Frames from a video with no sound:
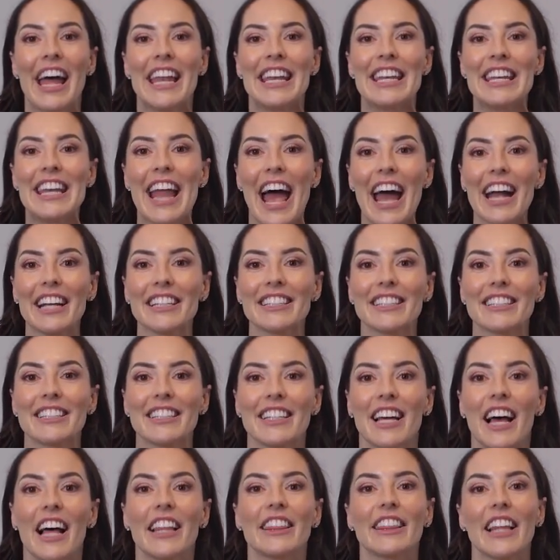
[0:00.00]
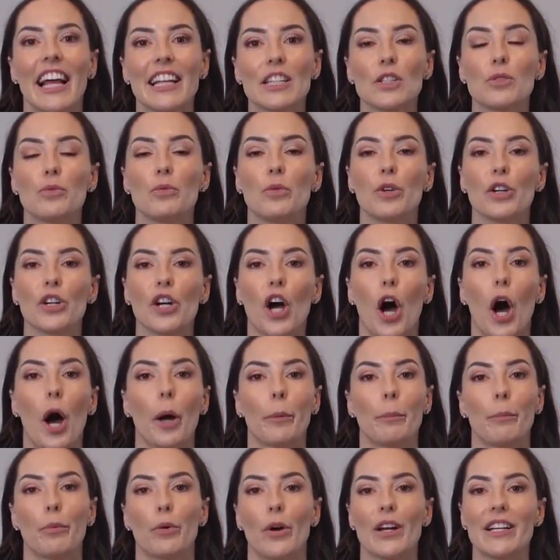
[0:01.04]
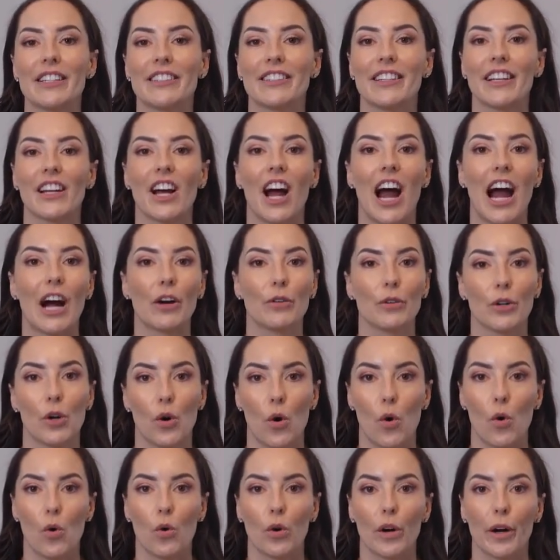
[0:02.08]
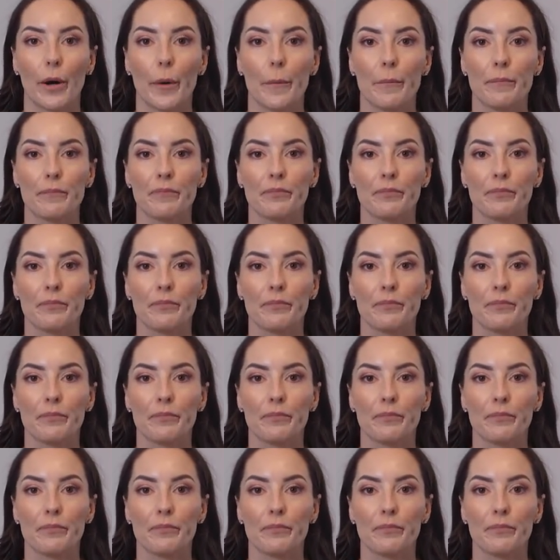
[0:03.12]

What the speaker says: Next, let's work on bracing our core.